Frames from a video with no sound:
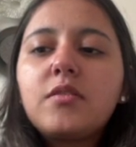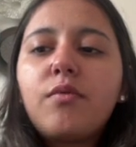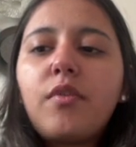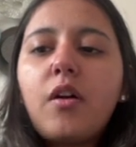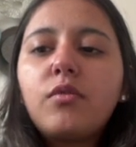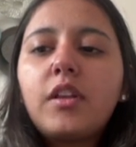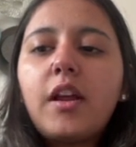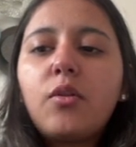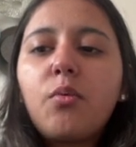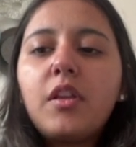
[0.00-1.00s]
found that
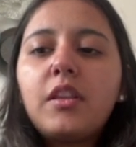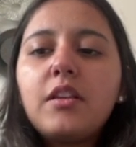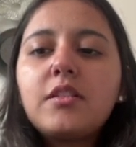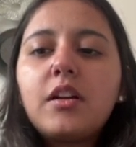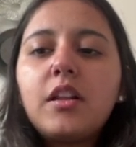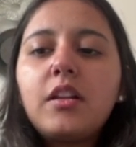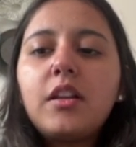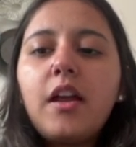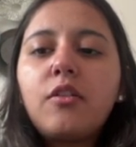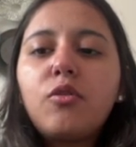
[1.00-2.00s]
when they suddenly
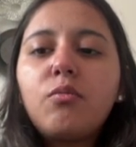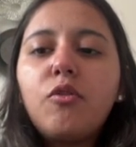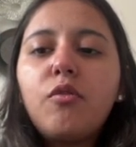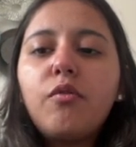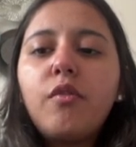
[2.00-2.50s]
had to move